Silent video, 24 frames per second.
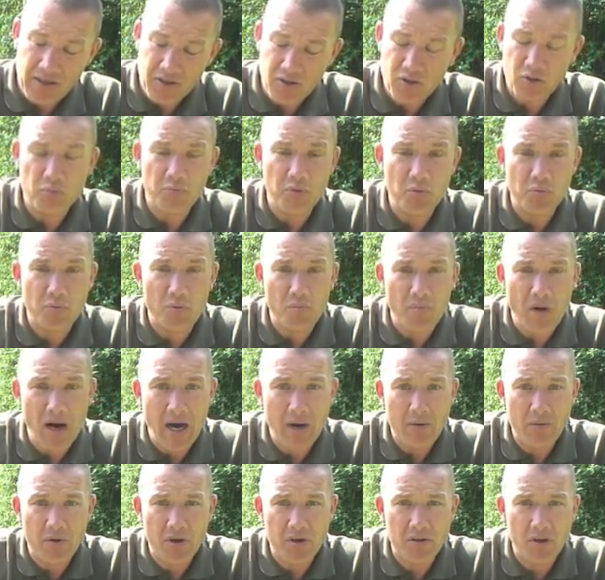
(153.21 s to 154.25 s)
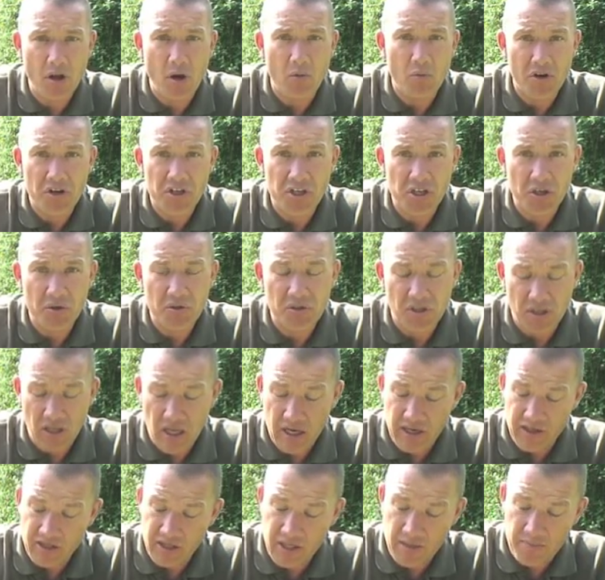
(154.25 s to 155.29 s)
and some people might not want to use a
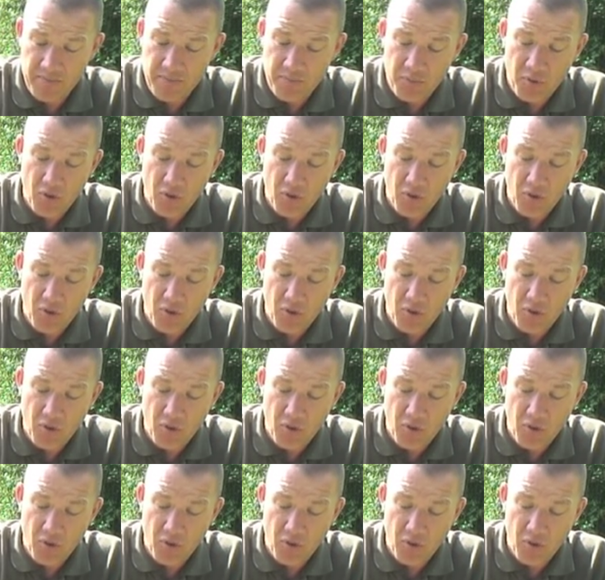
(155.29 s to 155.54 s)
line clip,